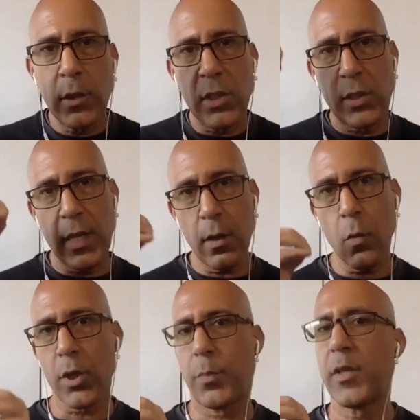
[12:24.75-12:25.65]

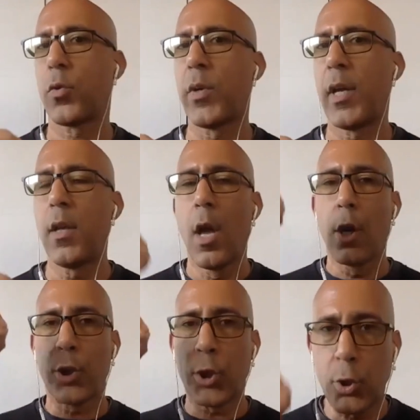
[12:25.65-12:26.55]
distinguish between
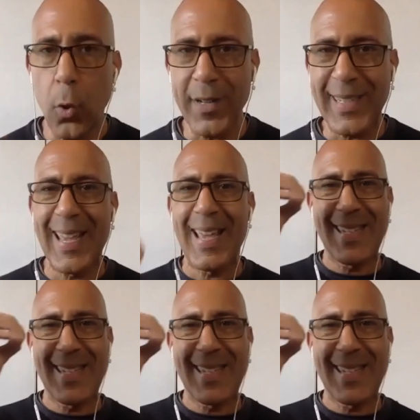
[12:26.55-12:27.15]
short,